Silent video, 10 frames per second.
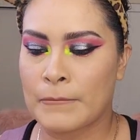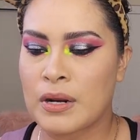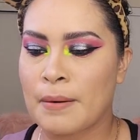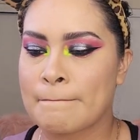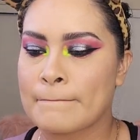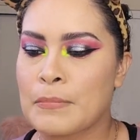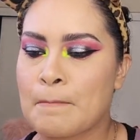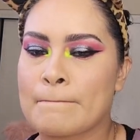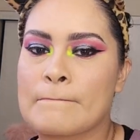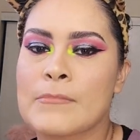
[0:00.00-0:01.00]

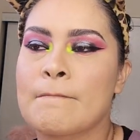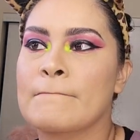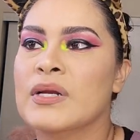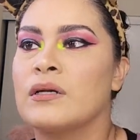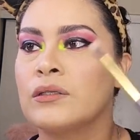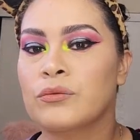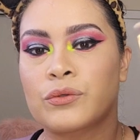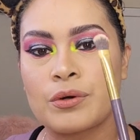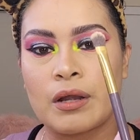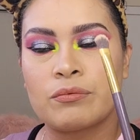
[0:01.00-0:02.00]
And then
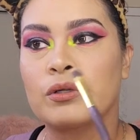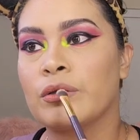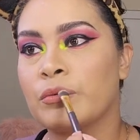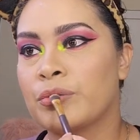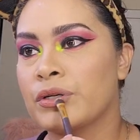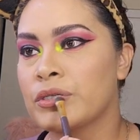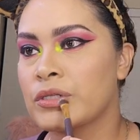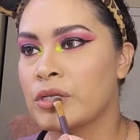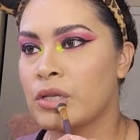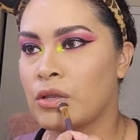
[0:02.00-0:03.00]
grab one of the
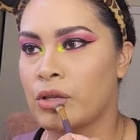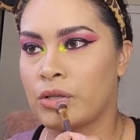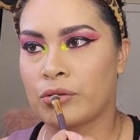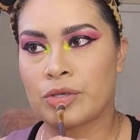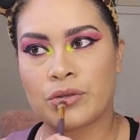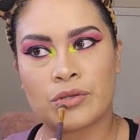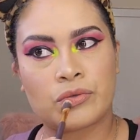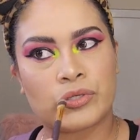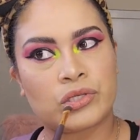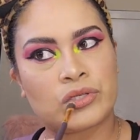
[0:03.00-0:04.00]
brush so you can
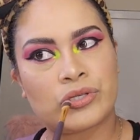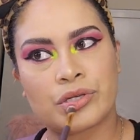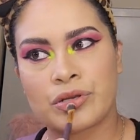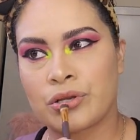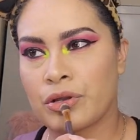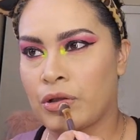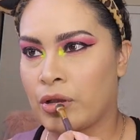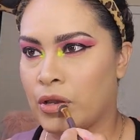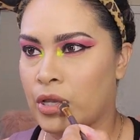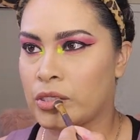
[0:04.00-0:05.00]
just
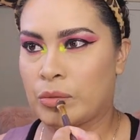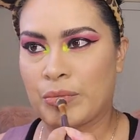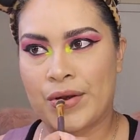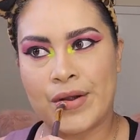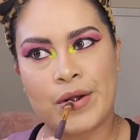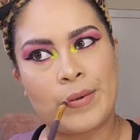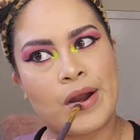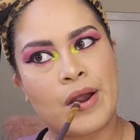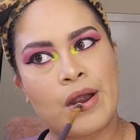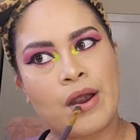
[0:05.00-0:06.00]
smear it
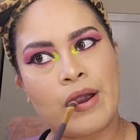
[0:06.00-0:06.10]
around.